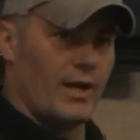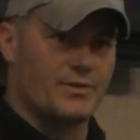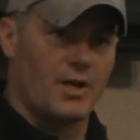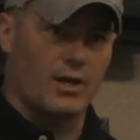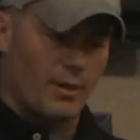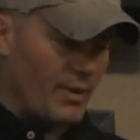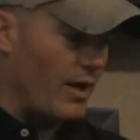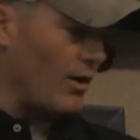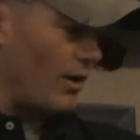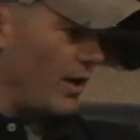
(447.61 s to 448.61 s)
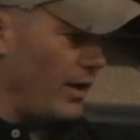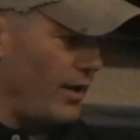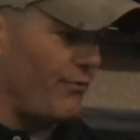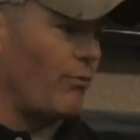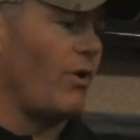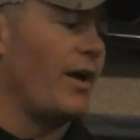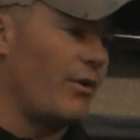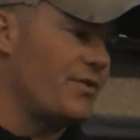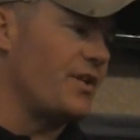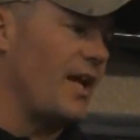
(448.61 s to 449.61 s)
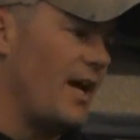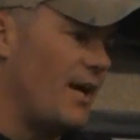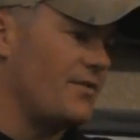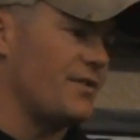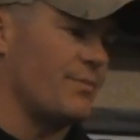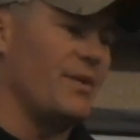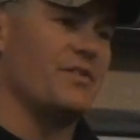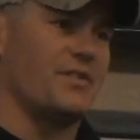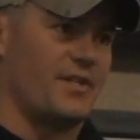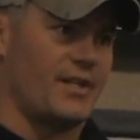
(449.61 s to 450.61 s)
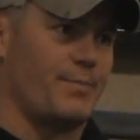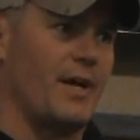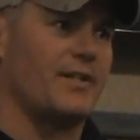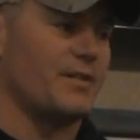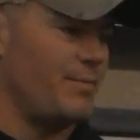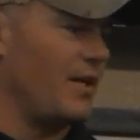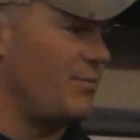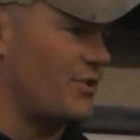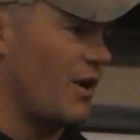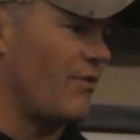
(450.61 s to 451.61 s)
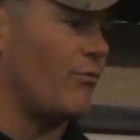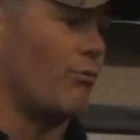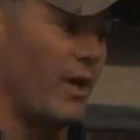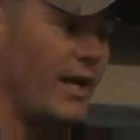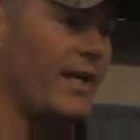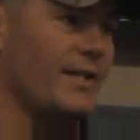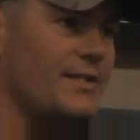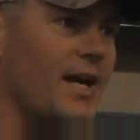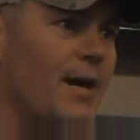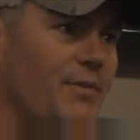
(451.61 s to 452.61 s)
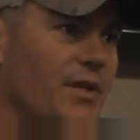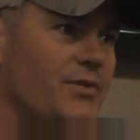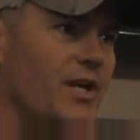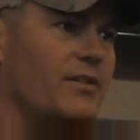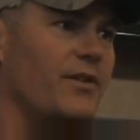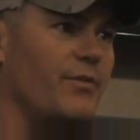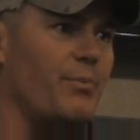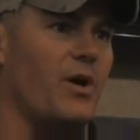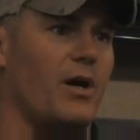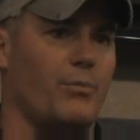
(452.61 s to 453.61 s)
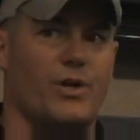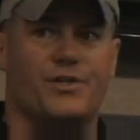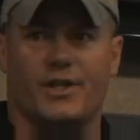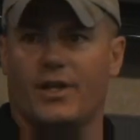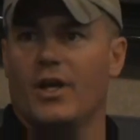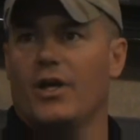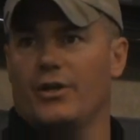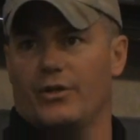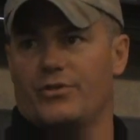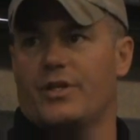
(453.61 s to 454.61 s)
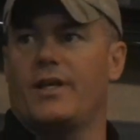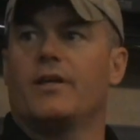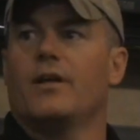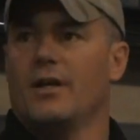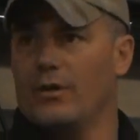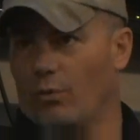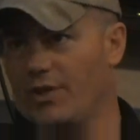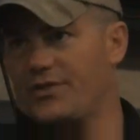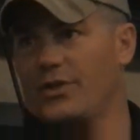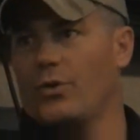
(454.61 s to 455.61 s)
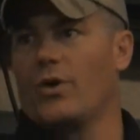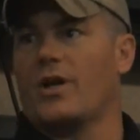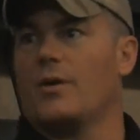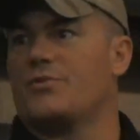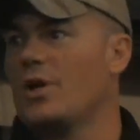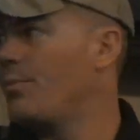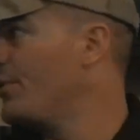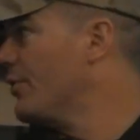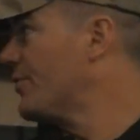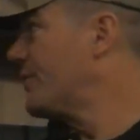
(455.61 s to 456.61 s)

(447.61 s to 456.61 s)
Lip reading: what I was talking about earlier. If a runner is announced, this means the suspect has been observed running inside the objective upon breaching. Usually, once the door comes open,